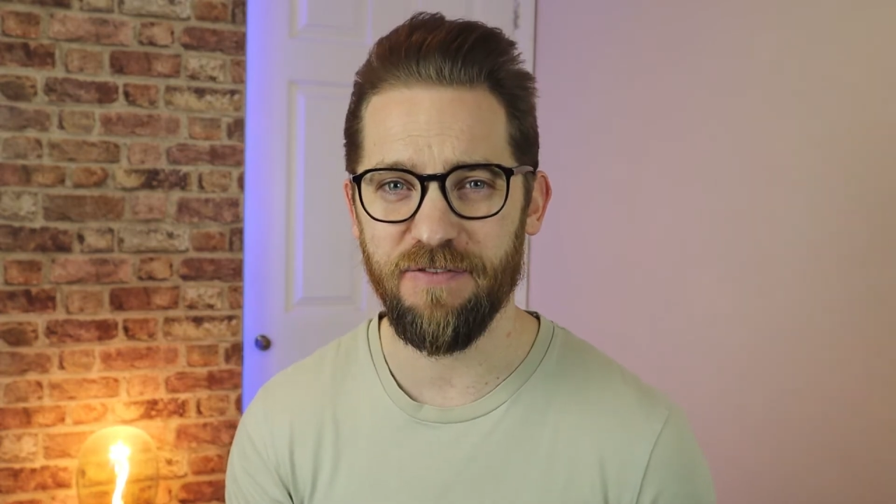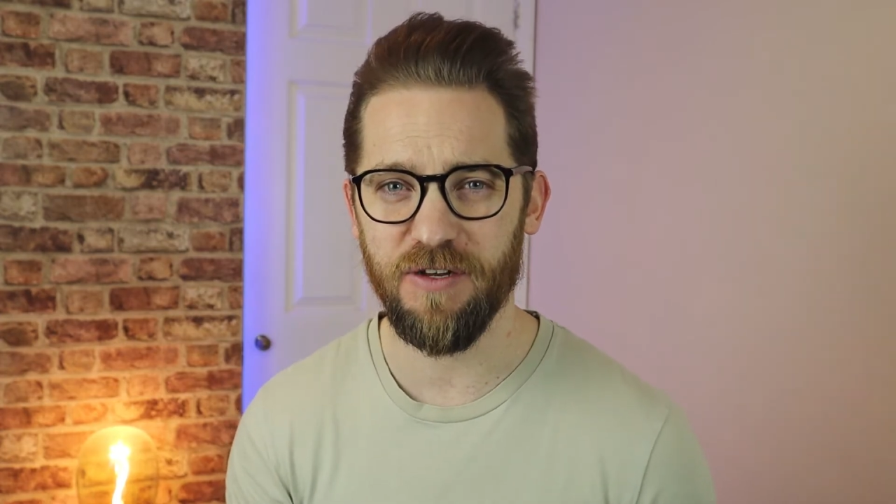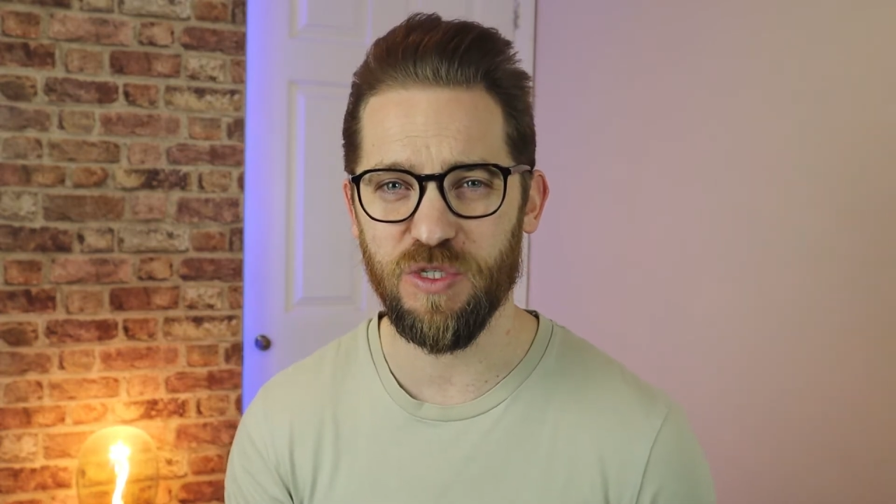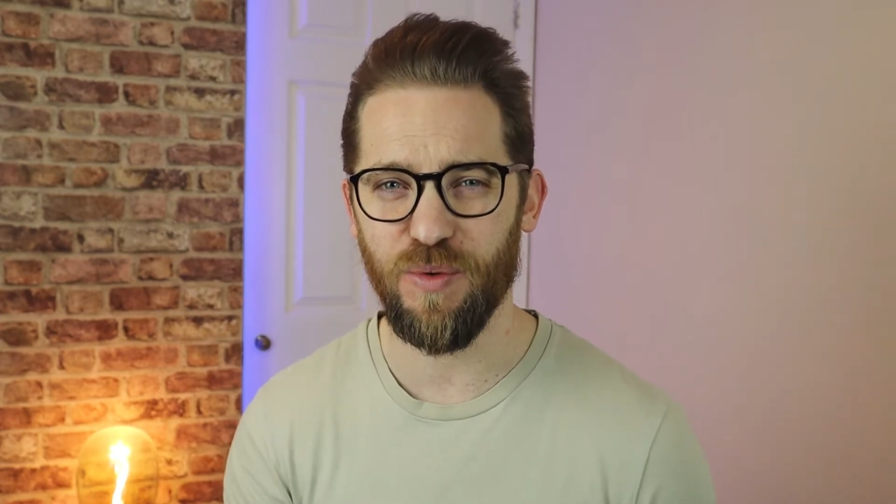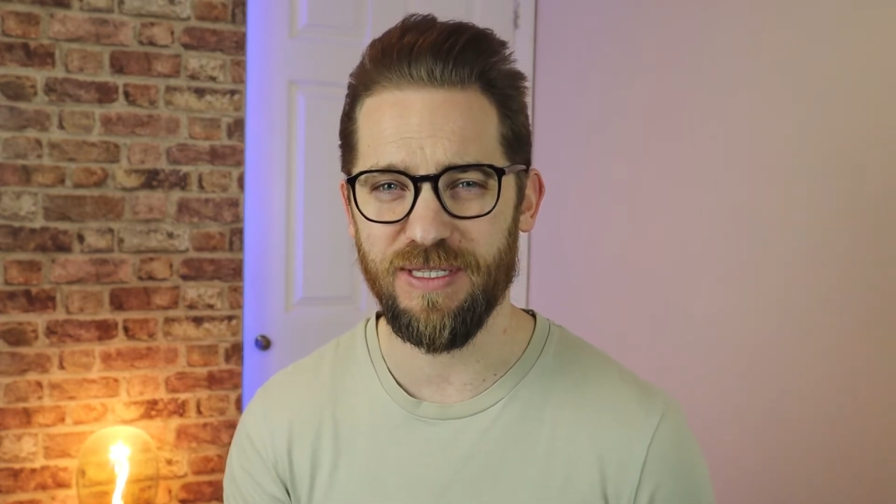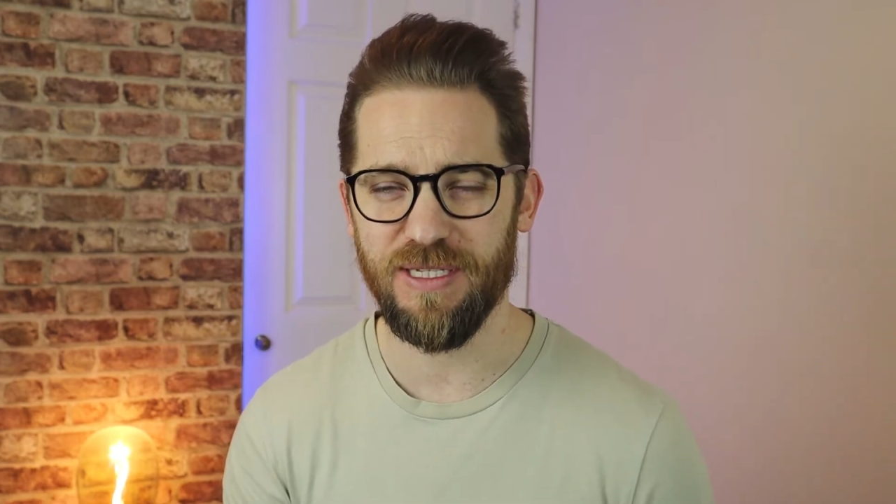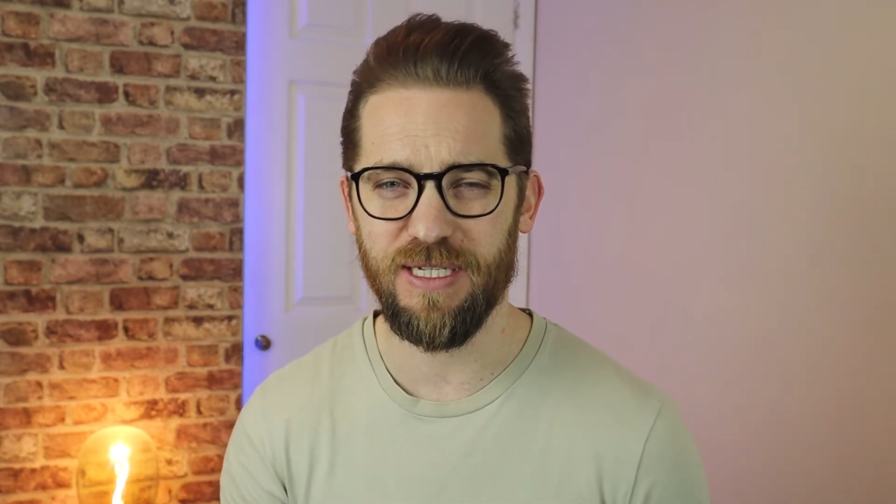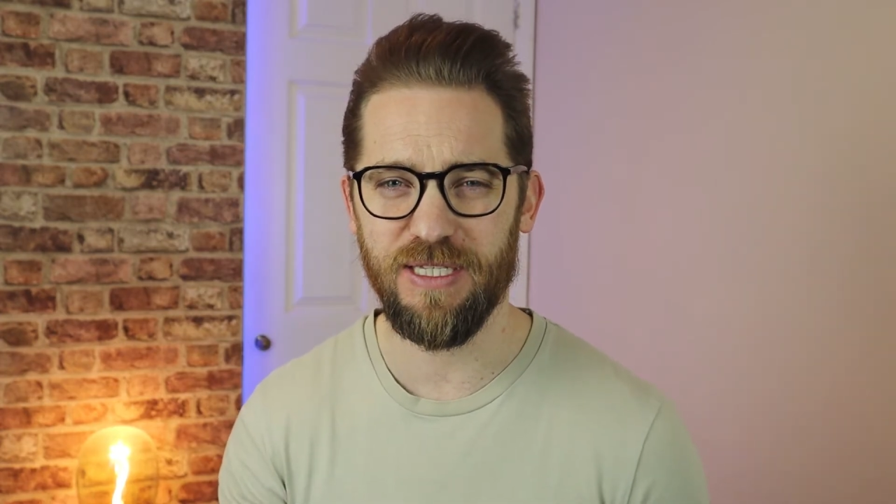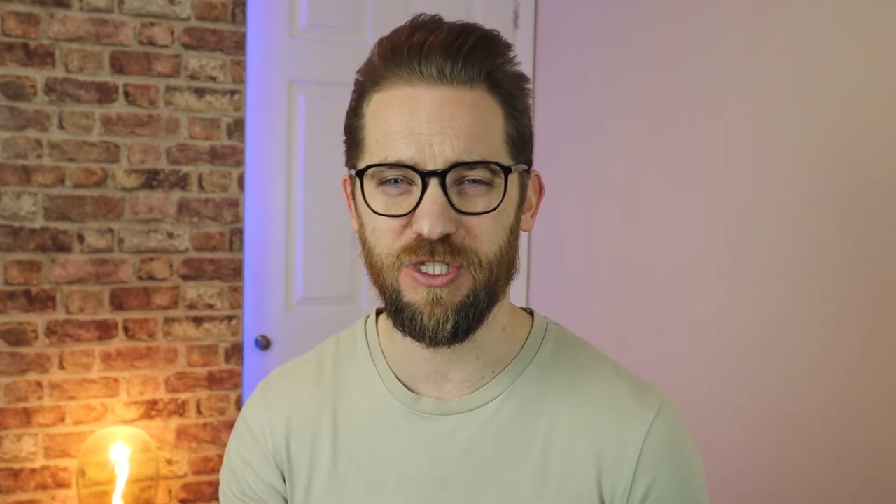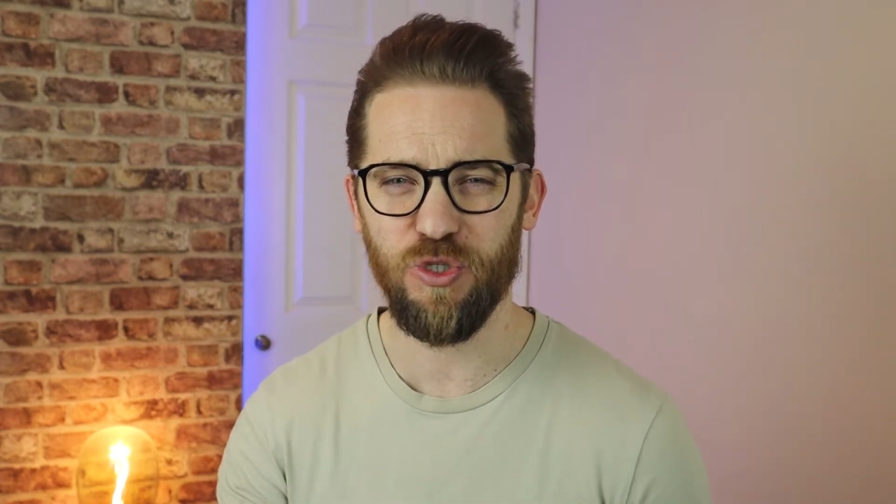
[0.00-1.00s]
for the
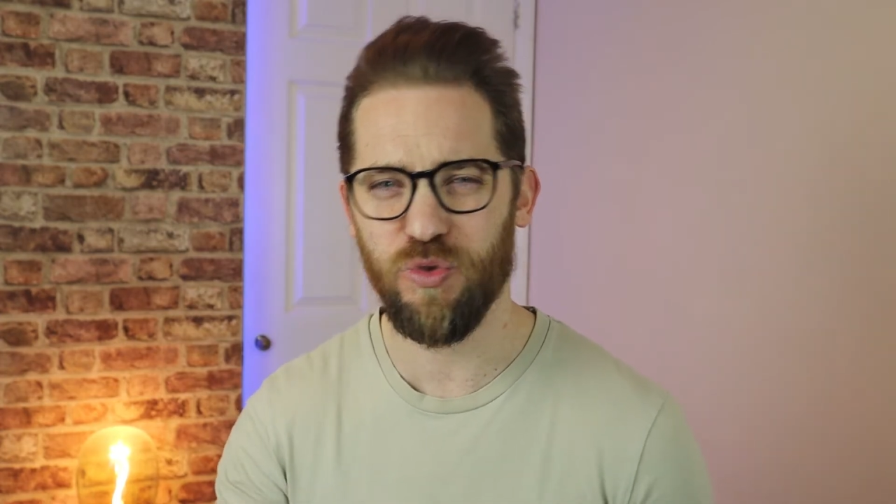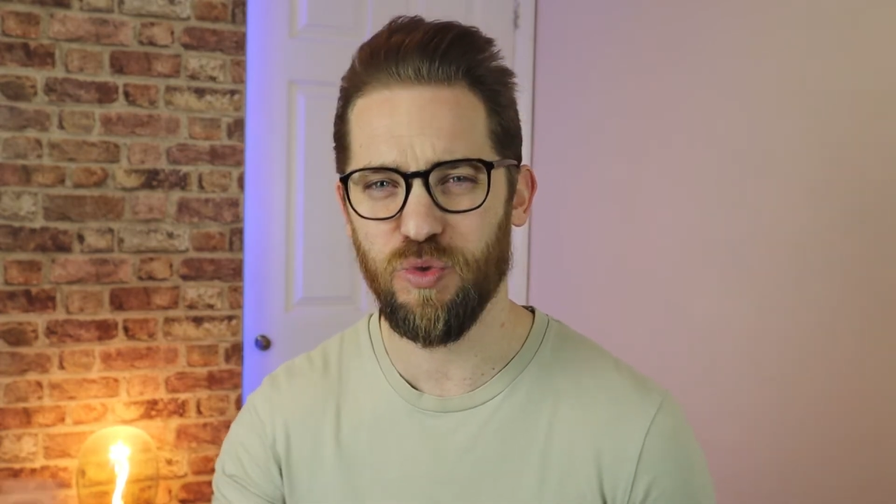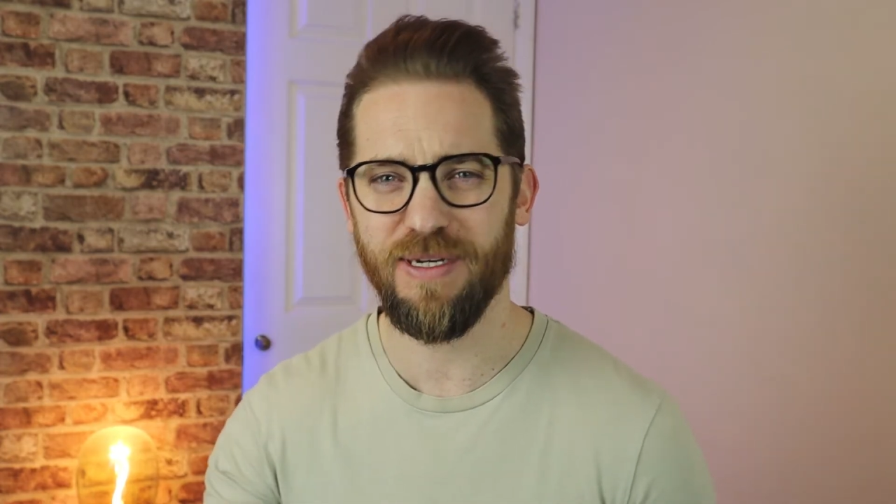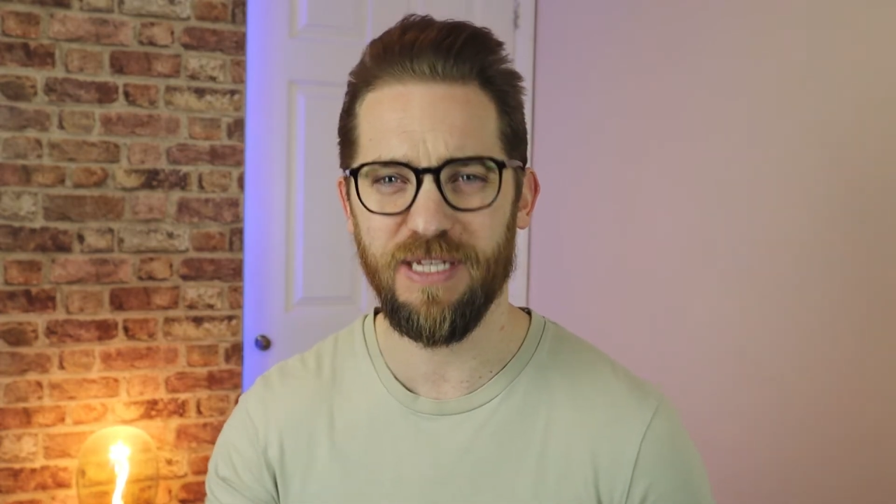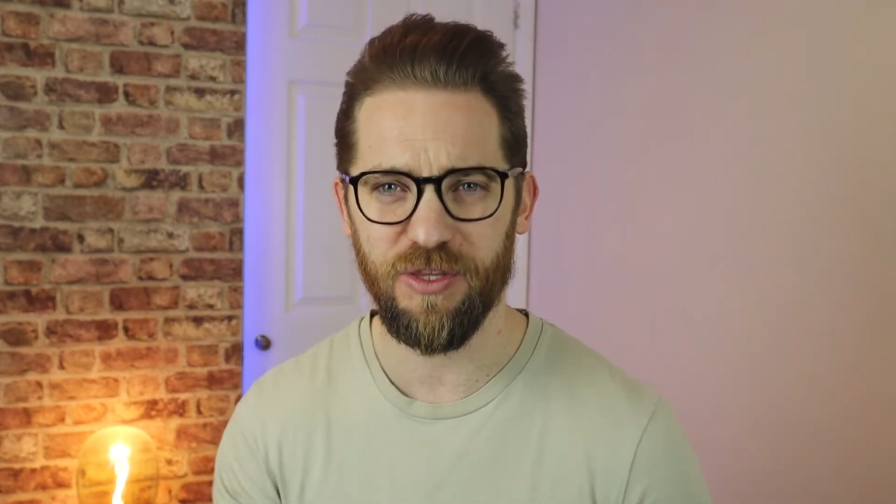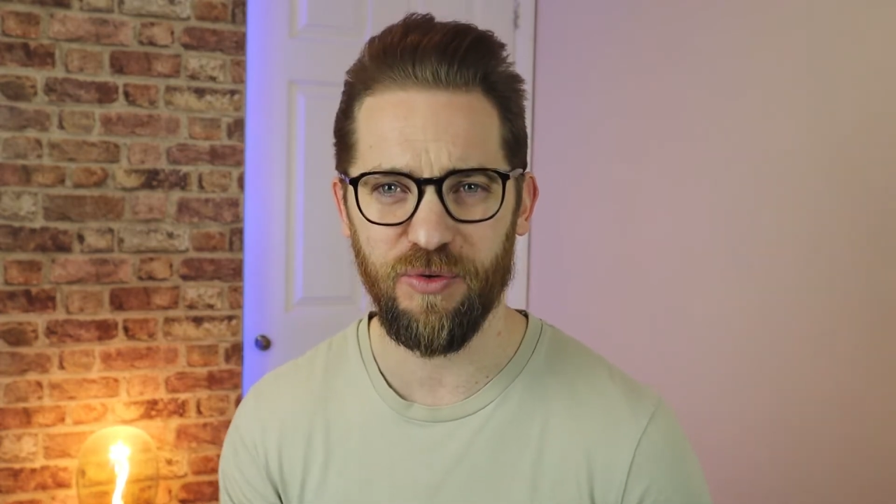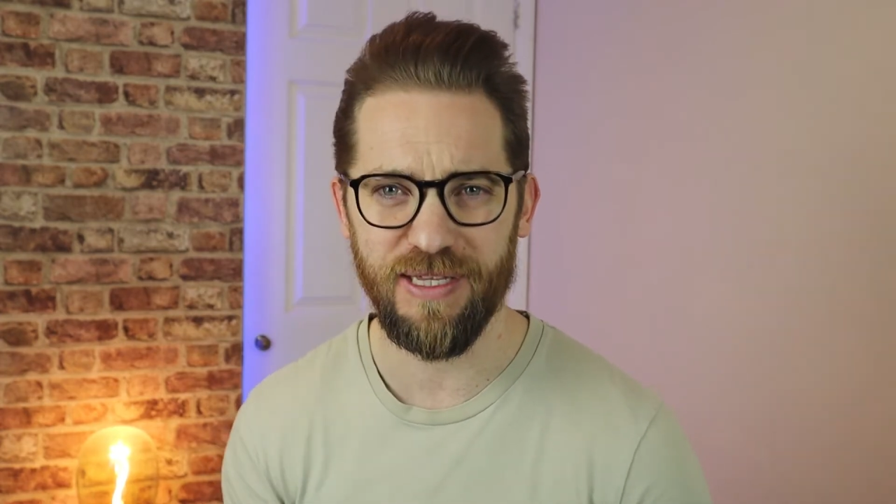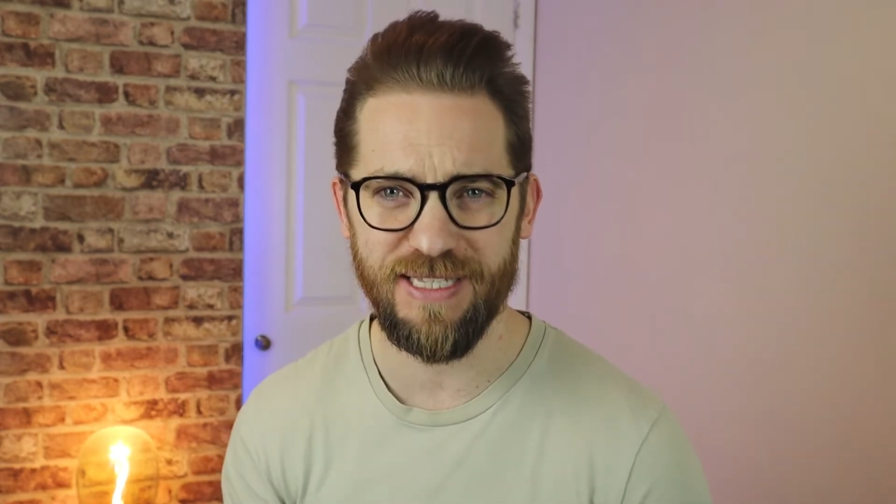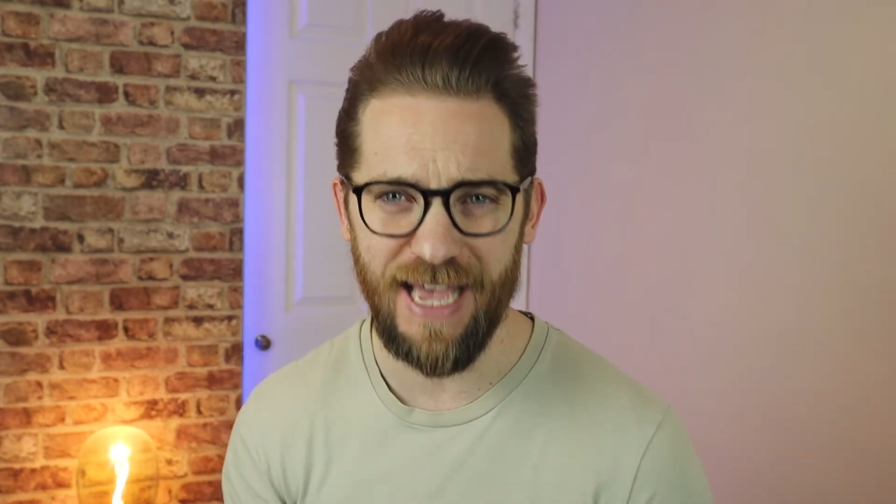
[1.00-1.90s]
22-23